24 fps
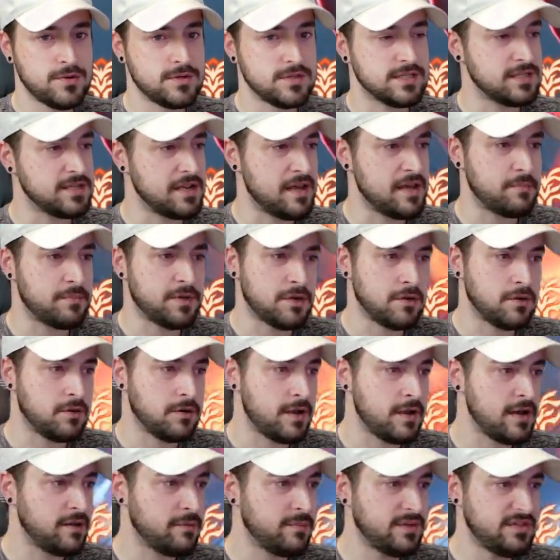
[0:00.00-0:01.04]
and slam down
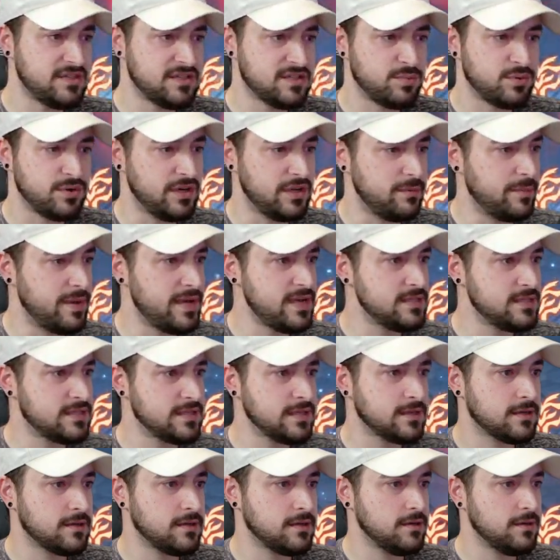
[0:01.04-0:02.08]
enemies, pretty
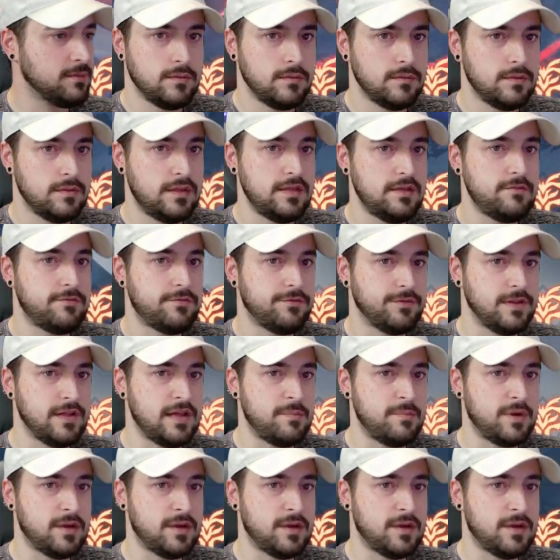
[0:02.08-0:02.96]
basic. The Flaming